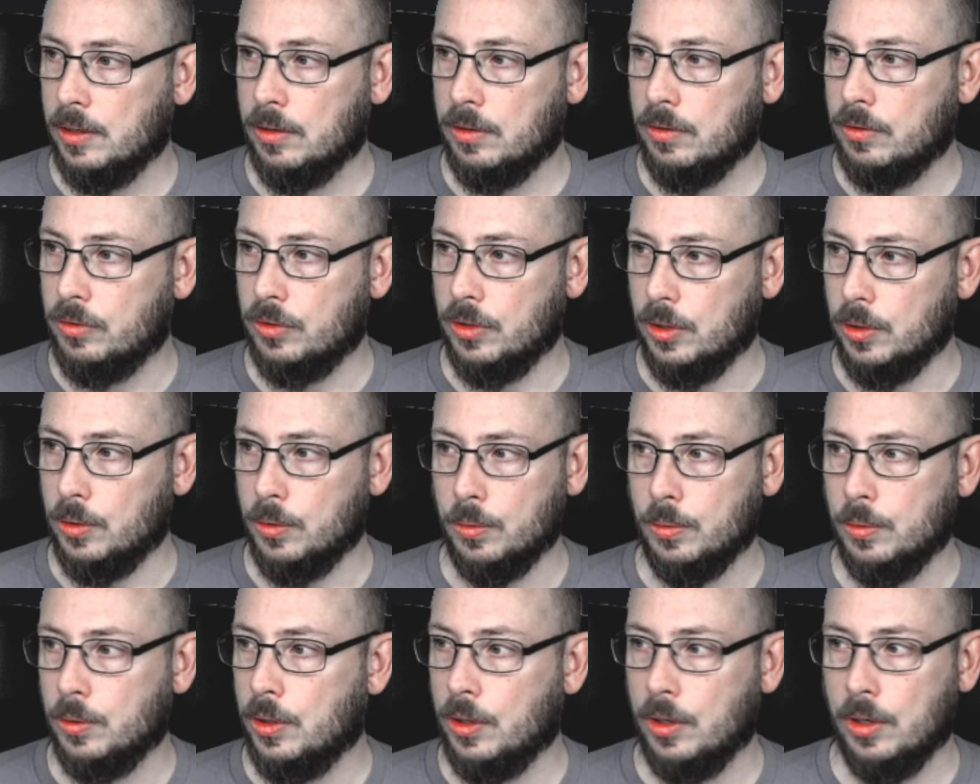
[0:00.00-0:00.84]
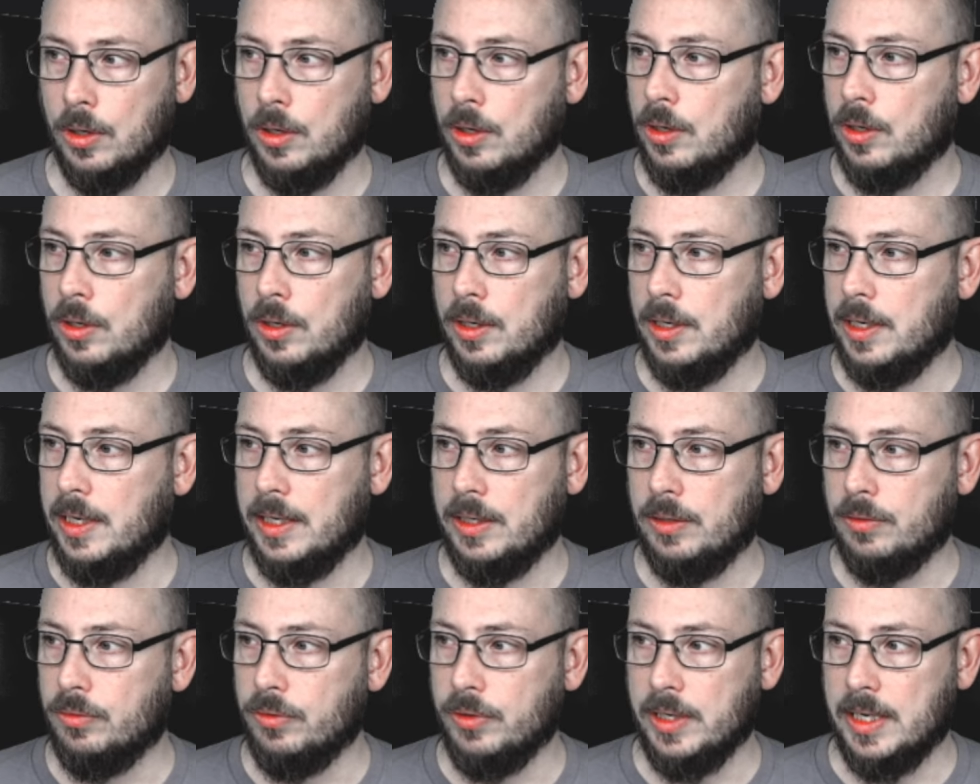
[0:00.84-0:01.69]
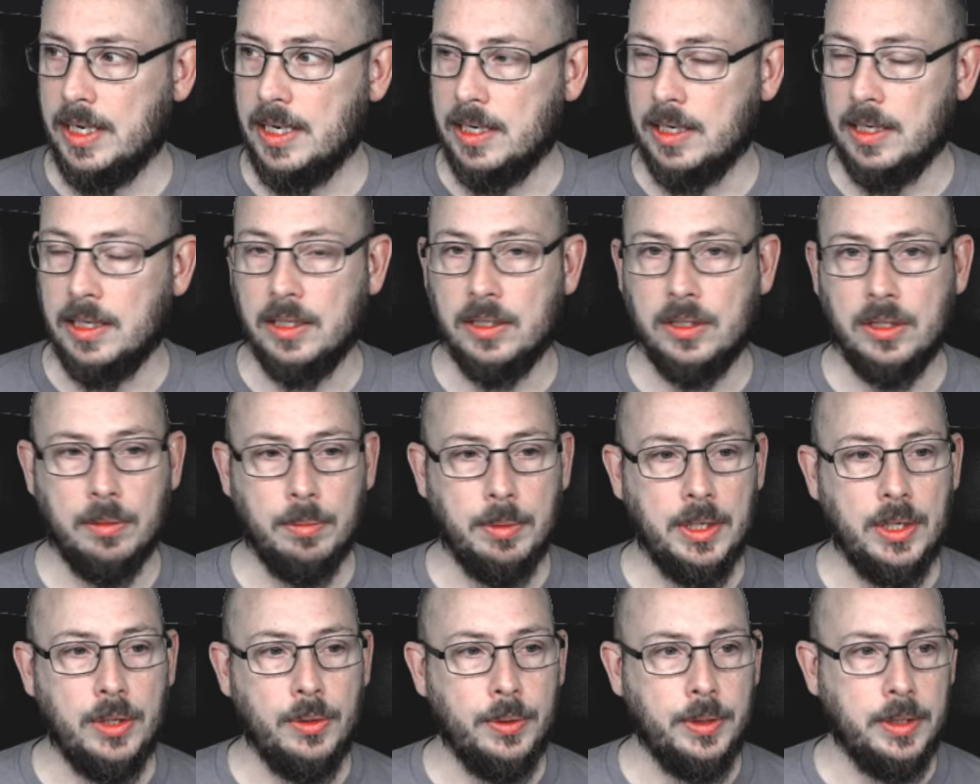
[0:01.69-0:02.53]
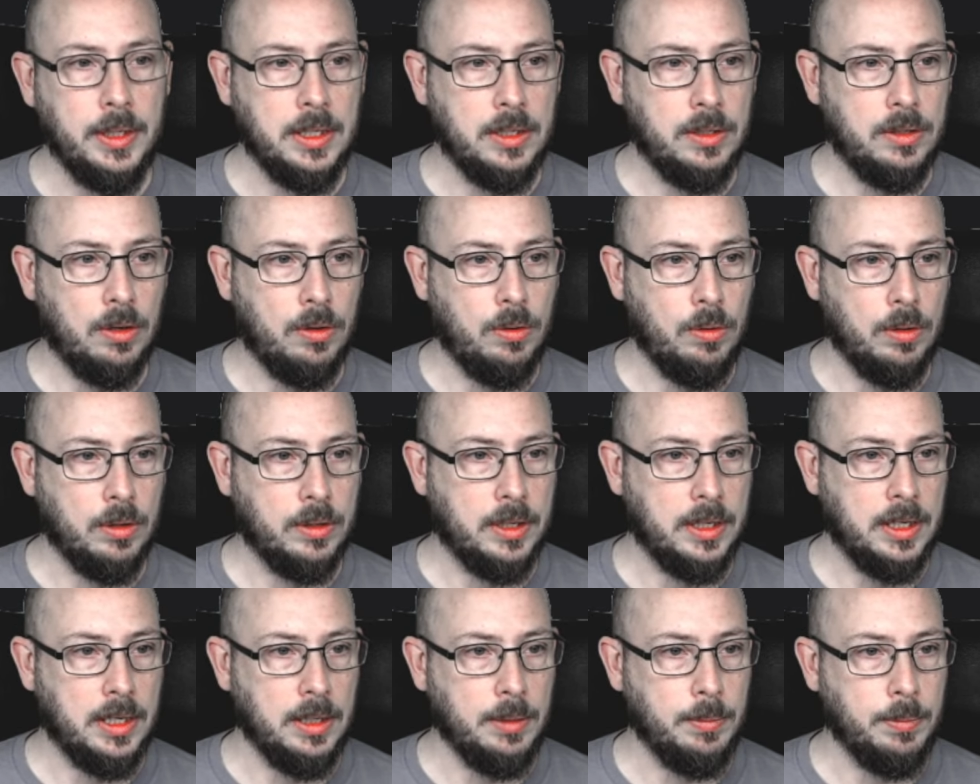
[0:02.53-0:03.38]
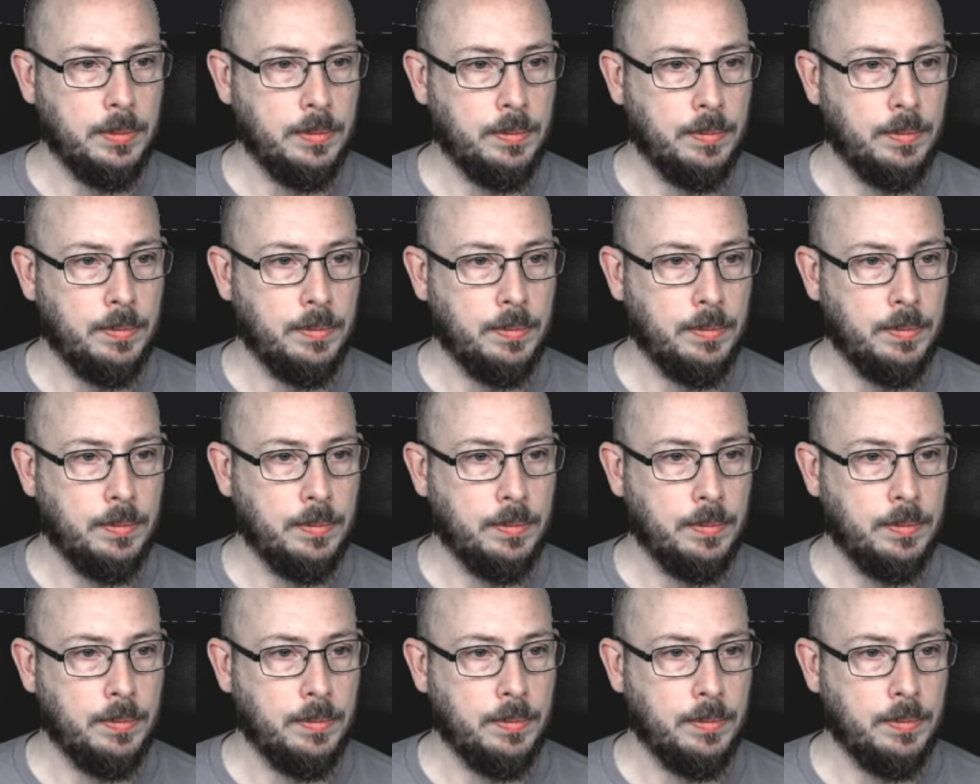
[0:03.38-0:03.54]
So it really needs to be doing this the whole time.